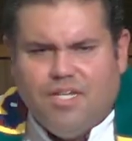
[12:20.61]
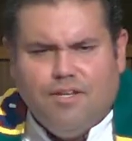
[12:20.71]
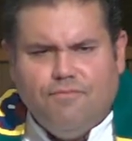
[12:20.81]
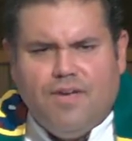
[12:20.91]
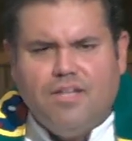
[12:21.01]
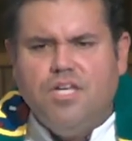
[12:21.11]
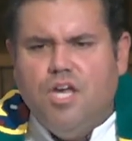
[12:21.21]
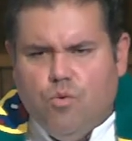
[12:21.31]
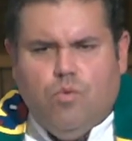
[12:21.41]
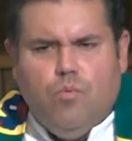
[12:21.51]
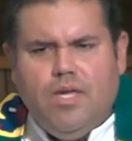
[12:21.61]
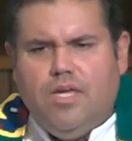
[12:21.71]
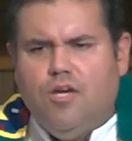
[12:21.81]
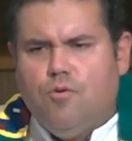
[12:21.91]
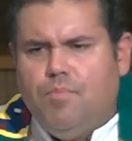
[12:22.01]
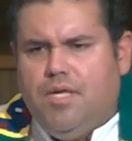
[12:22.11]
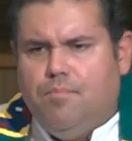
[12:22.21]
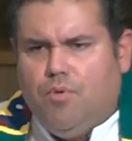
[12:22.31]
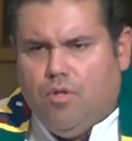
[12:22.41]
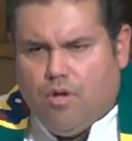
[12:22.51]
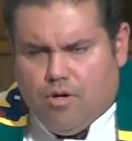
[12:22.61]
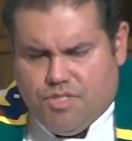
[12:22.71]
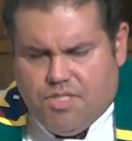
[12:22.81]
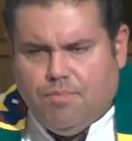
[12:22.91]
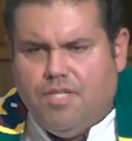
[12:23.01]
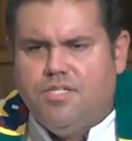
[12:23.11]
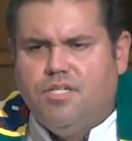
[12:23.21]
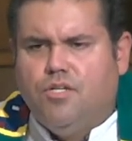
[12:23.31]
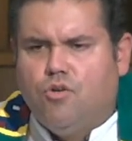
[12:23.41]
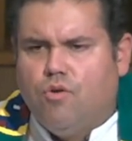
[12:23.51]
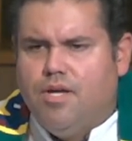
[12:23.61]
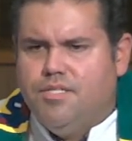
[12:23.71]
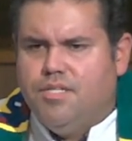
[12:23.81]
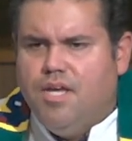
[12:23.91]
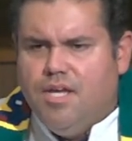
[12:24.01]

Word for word: In fact, when we hear people, our siblings in Christ,